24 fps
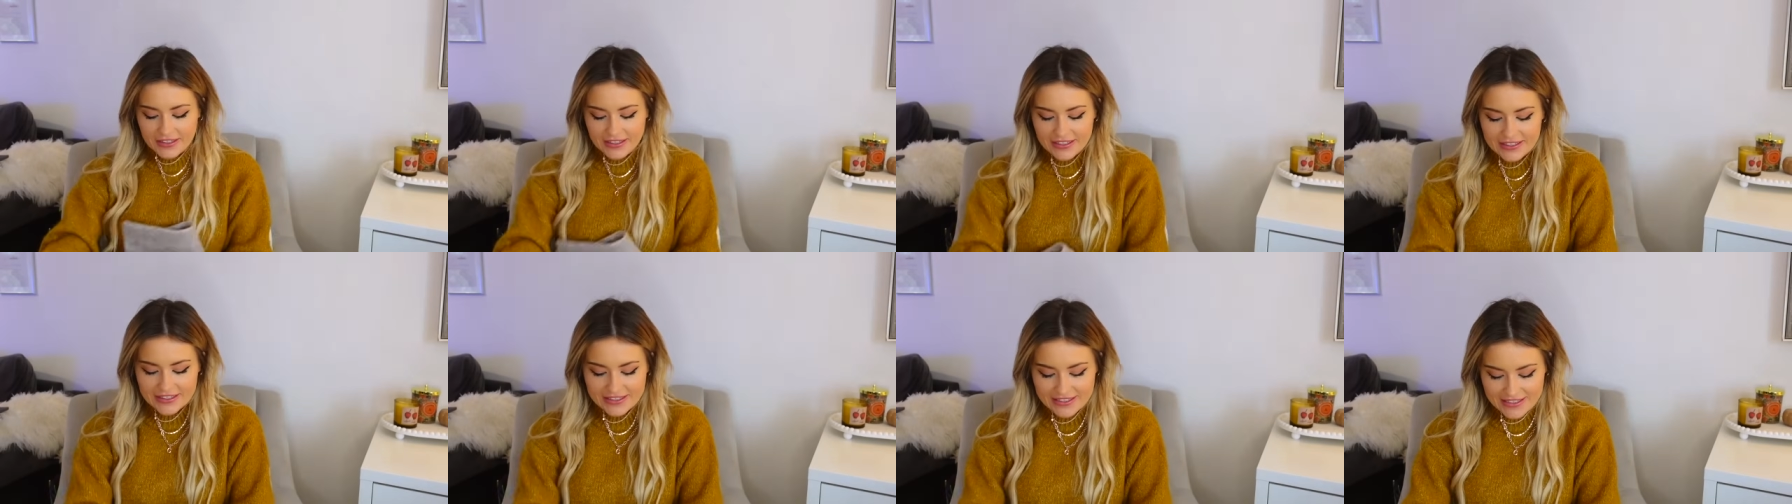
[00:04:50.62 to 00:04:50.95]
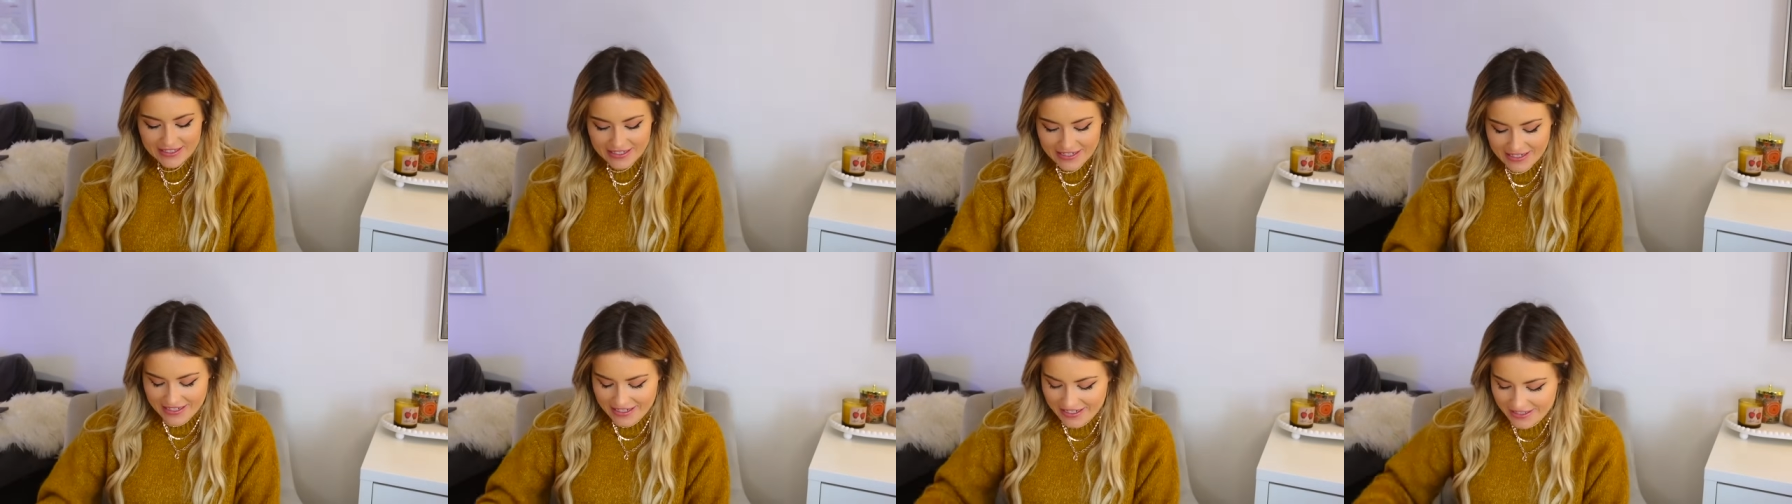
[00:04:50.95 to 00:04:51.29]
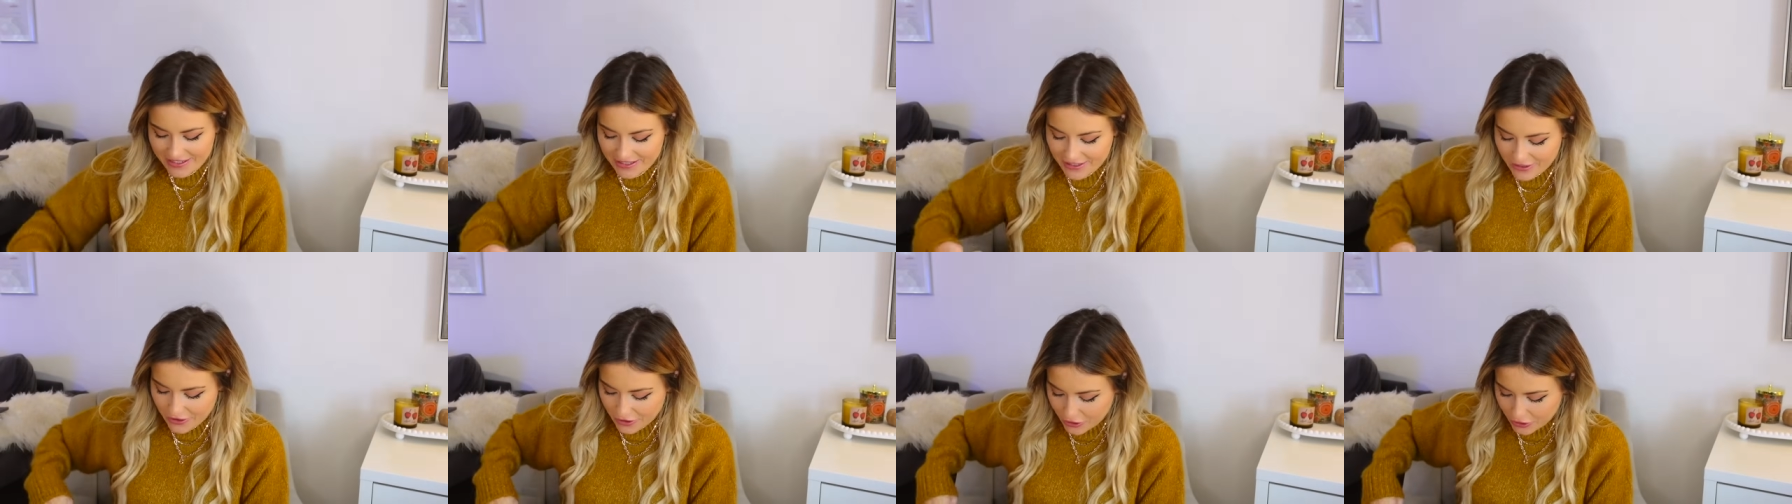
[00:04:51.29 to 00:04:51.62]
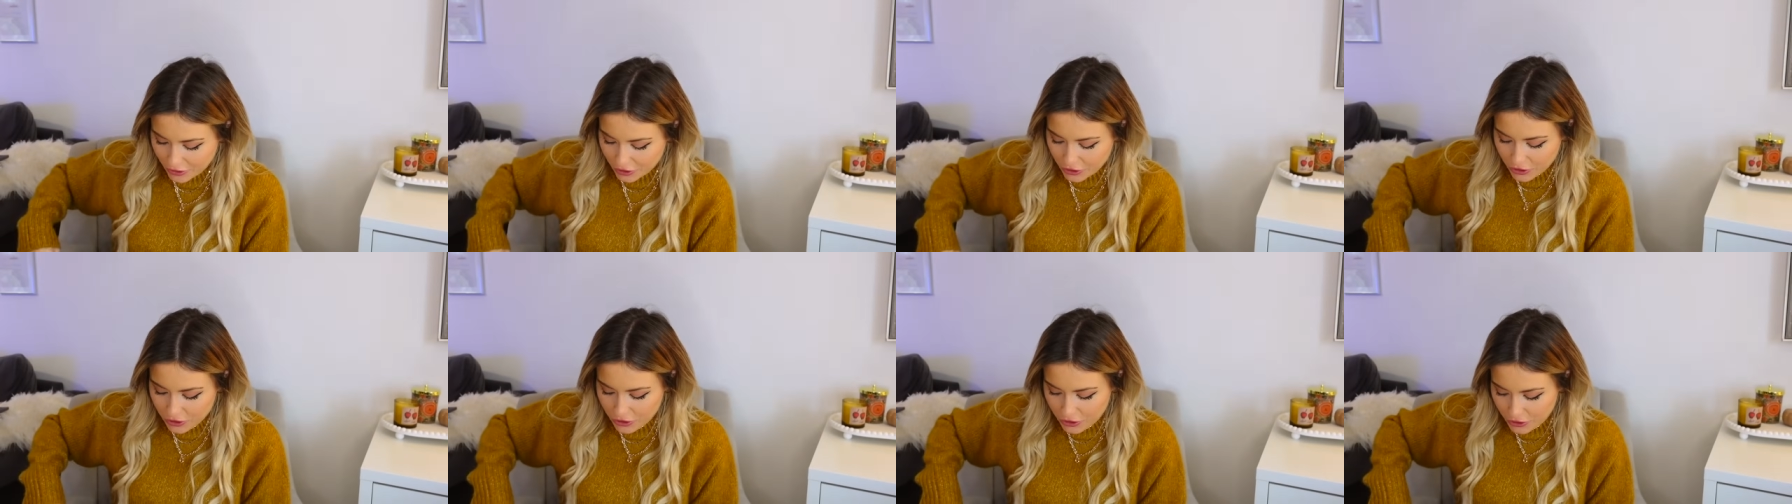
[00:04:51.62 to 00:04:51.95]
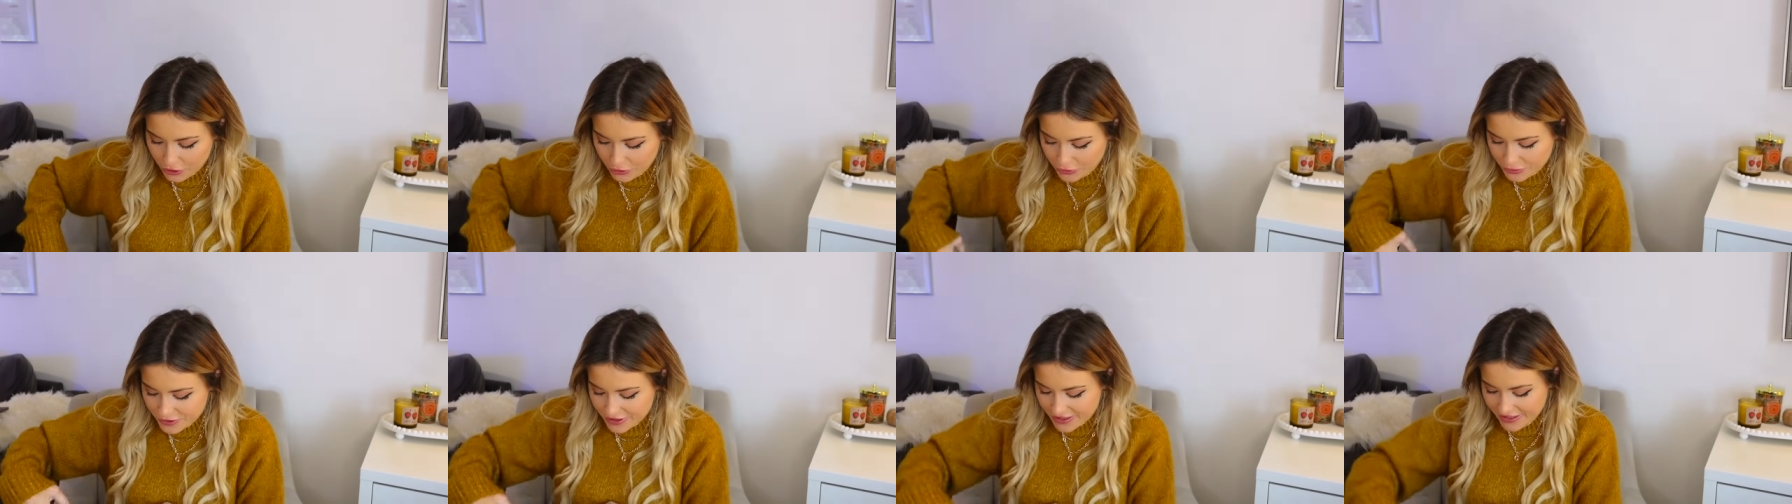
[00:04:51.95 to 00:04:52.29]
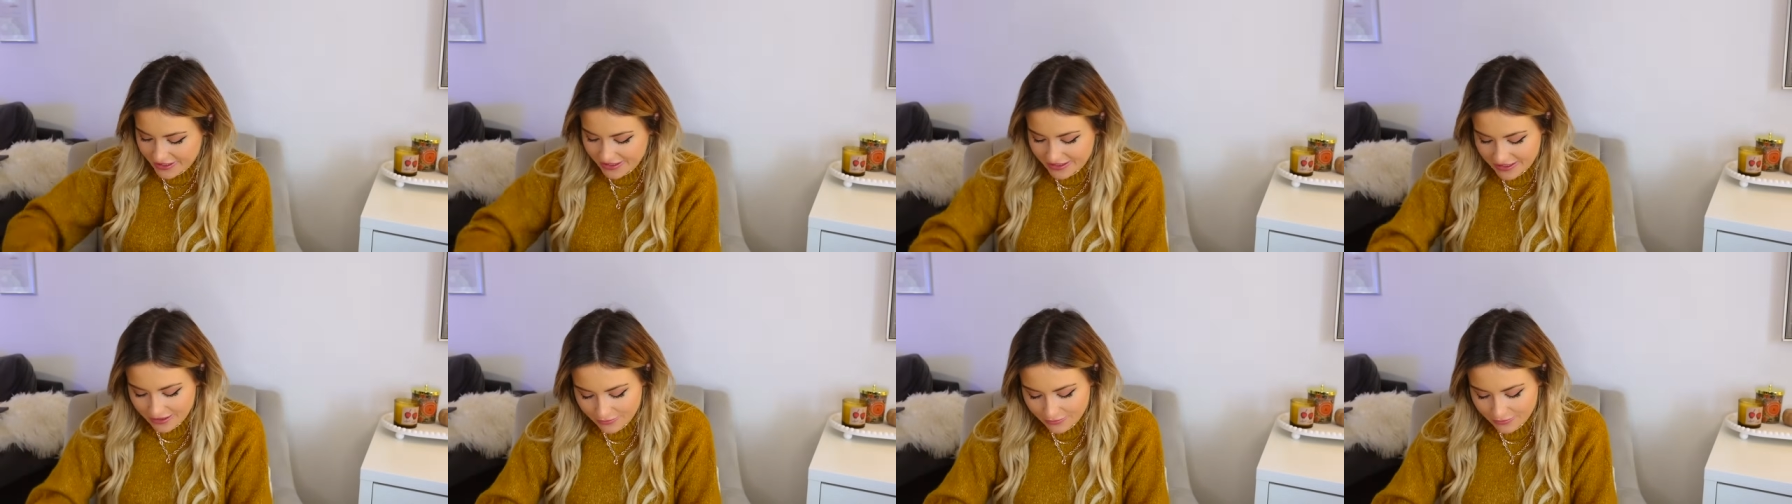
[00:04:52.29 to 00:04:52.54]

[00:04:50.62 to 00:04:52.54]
This is the cutest.